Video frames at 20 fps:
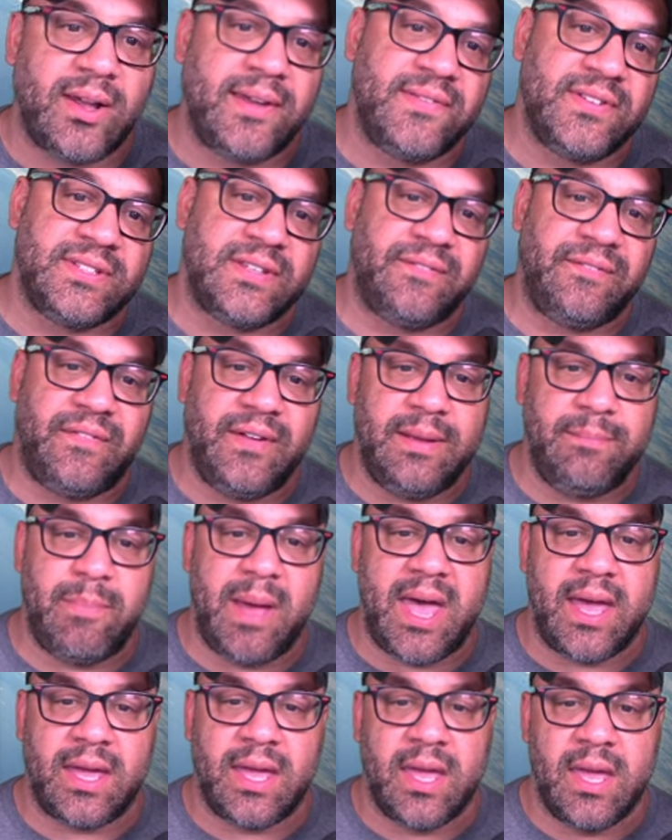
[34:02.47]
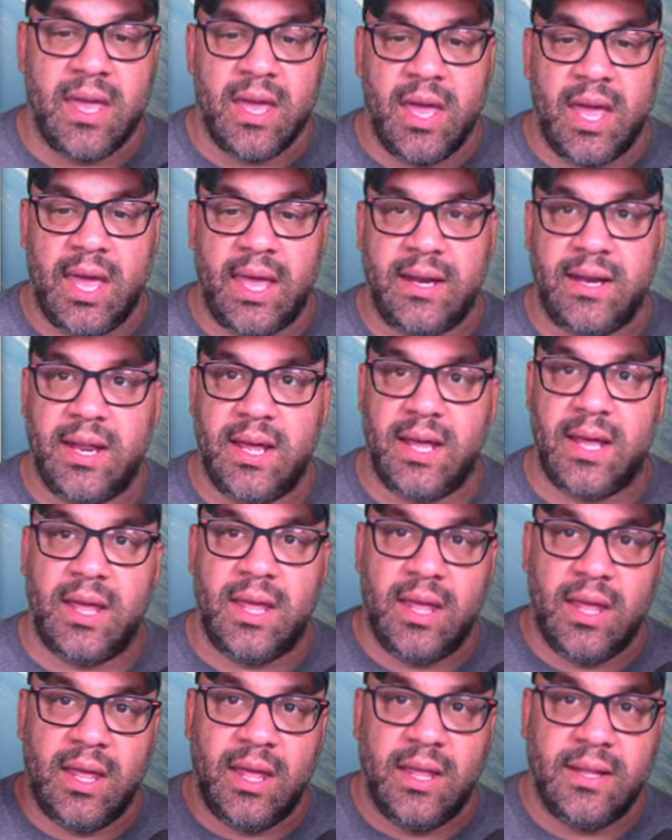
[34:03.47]
Give us some feedback, and uh,
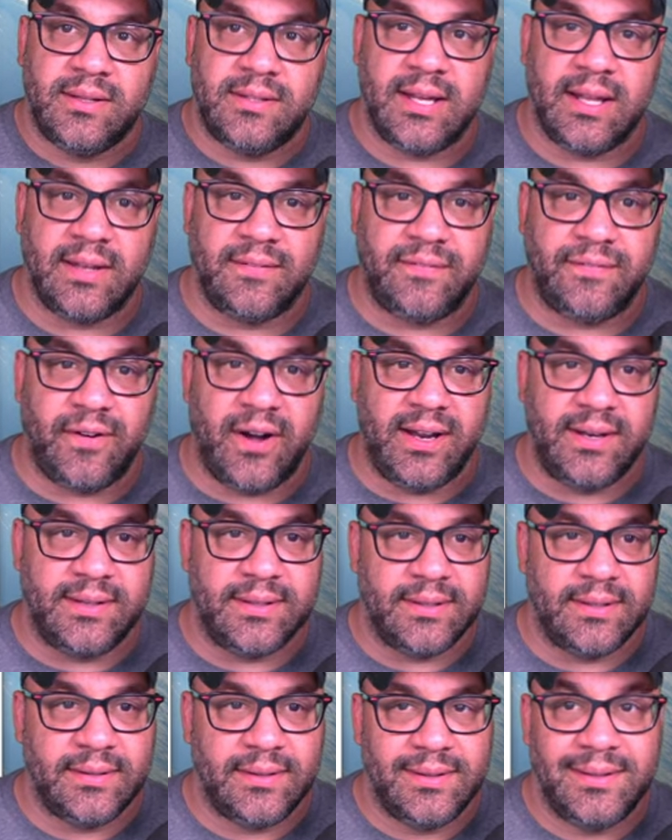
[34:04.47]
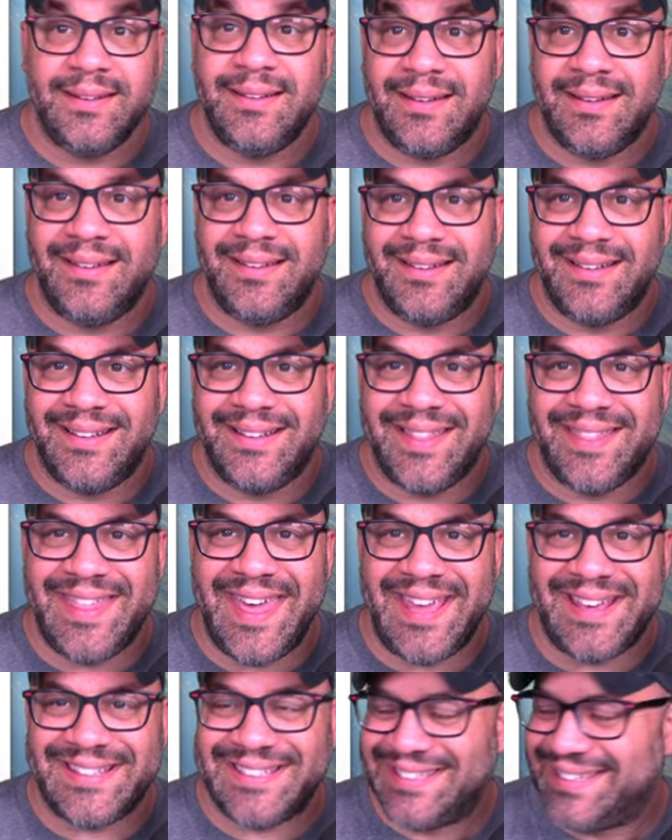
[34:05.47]
tell a friend.
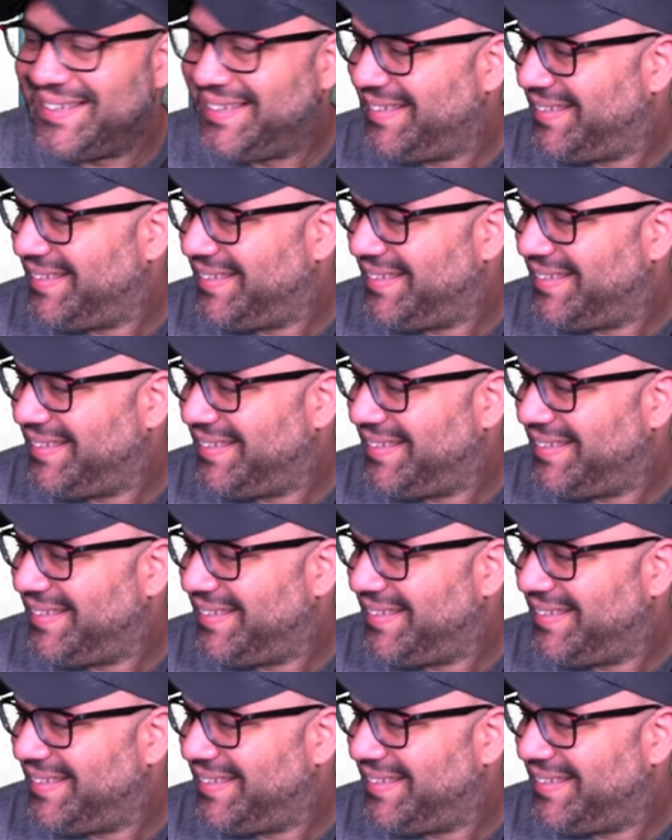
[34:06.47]
Thanks.